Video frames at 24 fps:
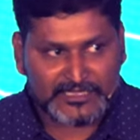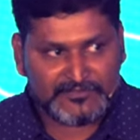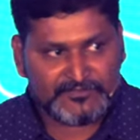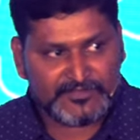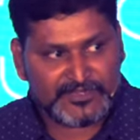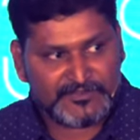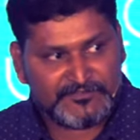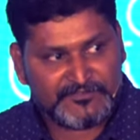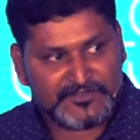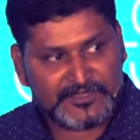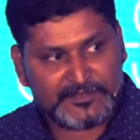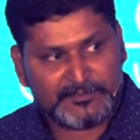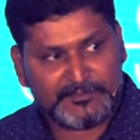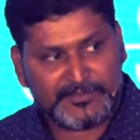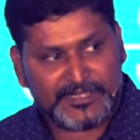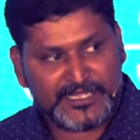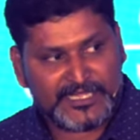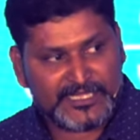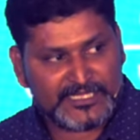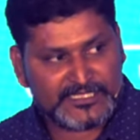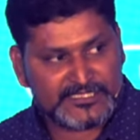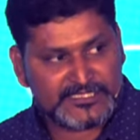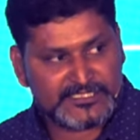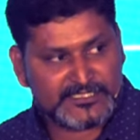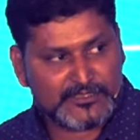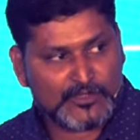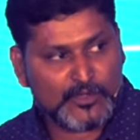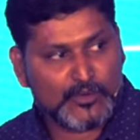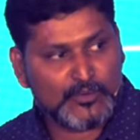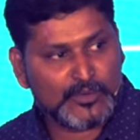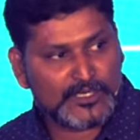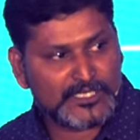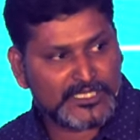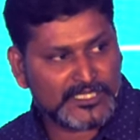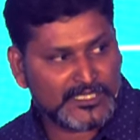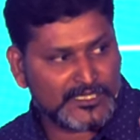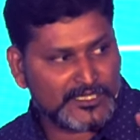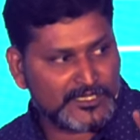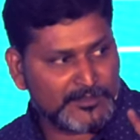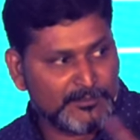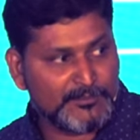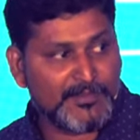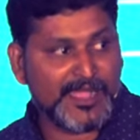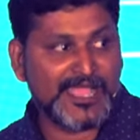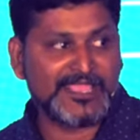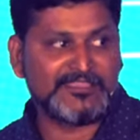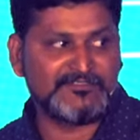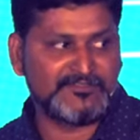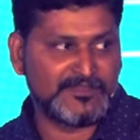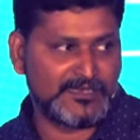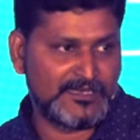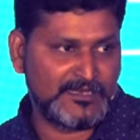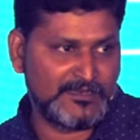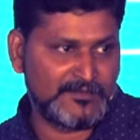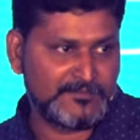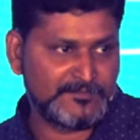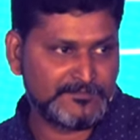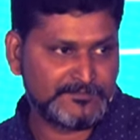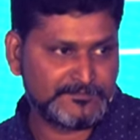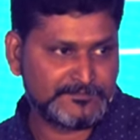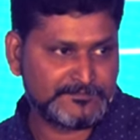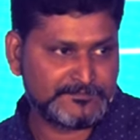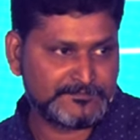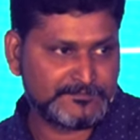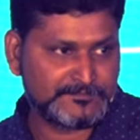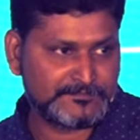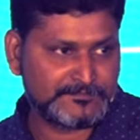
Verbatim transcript: even if it means overturning my will.